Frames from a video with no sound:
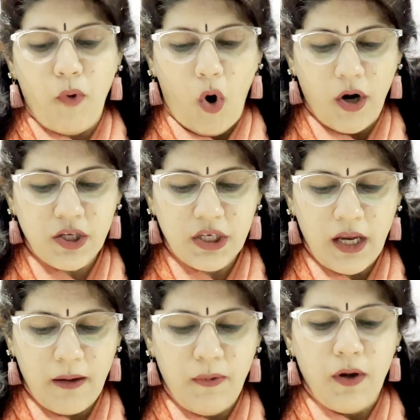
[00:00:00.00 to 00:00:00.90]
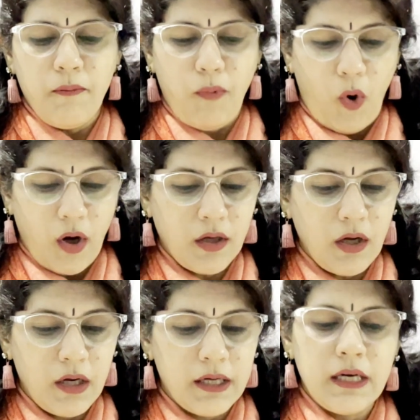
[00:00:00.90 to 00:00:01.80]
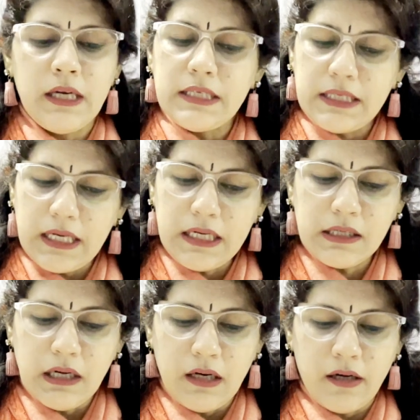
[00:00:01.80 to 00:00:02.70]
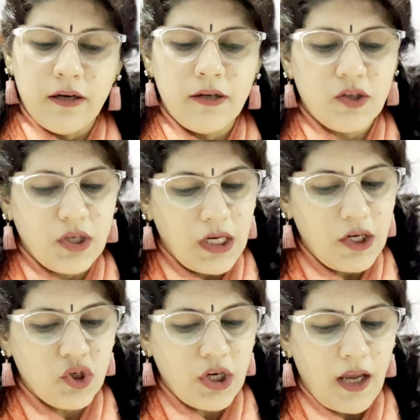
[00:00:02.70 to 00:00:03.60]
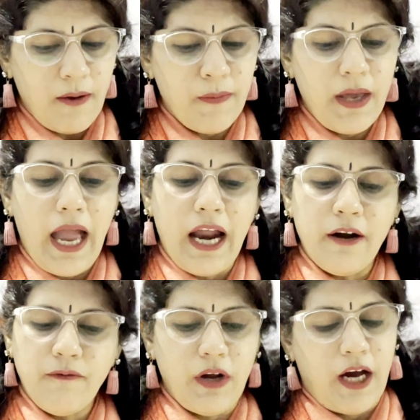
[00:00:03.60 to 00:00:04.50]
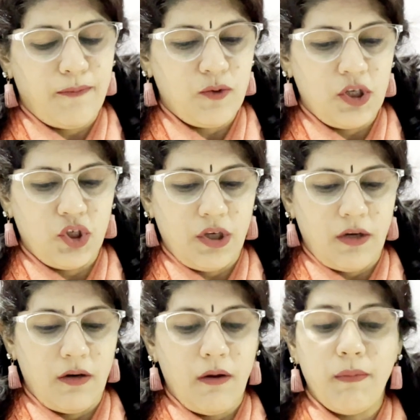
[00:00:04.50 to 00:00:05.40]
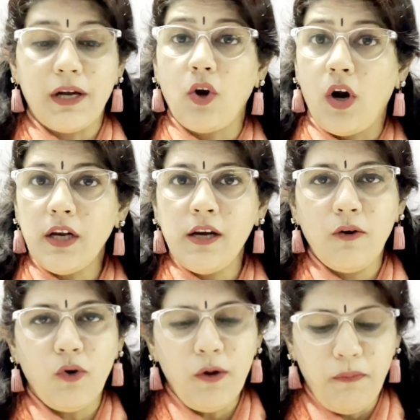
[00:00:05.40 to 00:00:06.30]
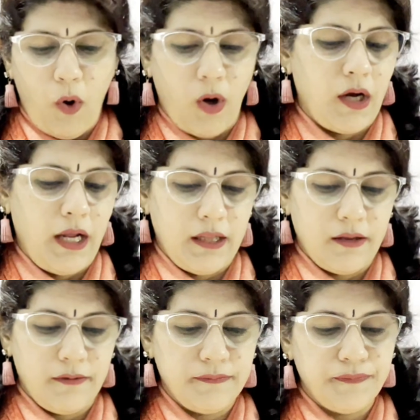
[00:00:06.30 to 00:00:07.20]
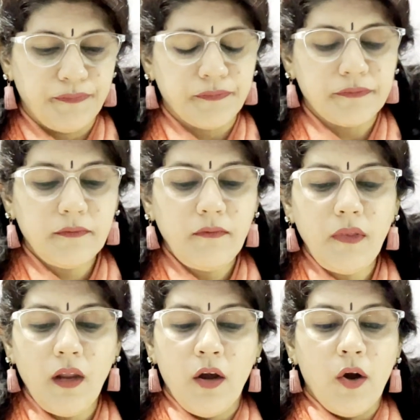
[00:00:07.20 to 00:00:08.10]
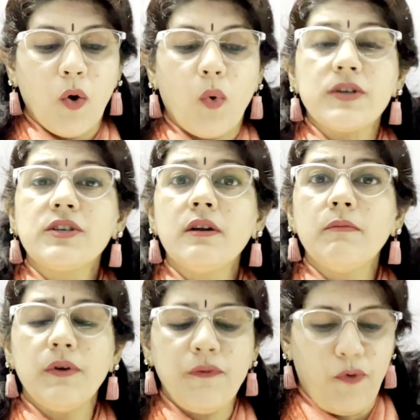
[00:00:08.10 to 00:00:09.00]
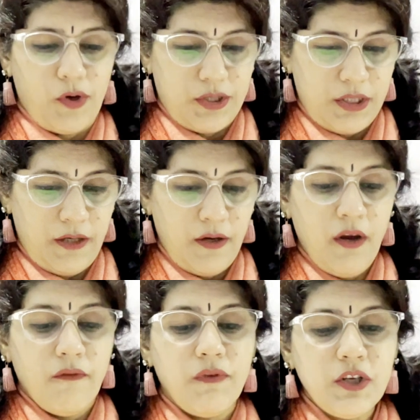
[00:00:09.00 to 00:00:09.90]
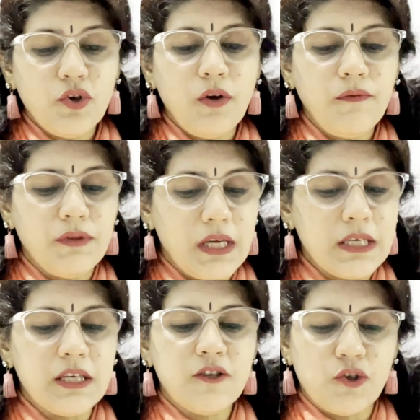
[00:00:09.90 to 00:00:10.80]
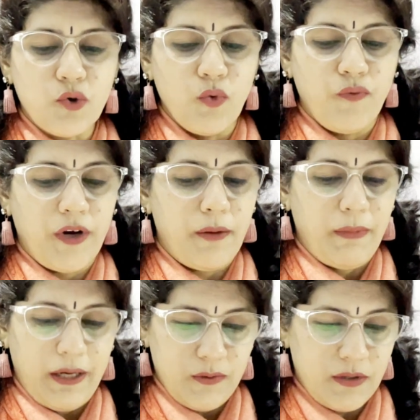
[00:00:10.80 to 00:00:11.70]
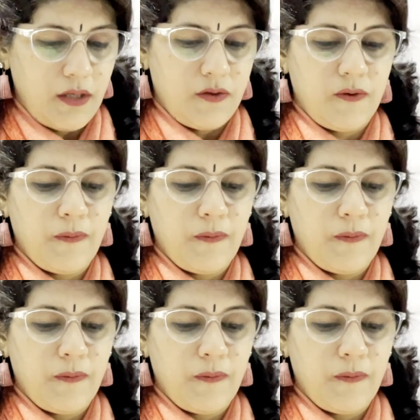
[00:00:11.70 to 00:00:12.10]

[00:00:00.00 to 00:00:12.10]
pod shape, pod color, seed shape, and flower position, but not include pod length. Question number 40. Which of these is true for meiosis?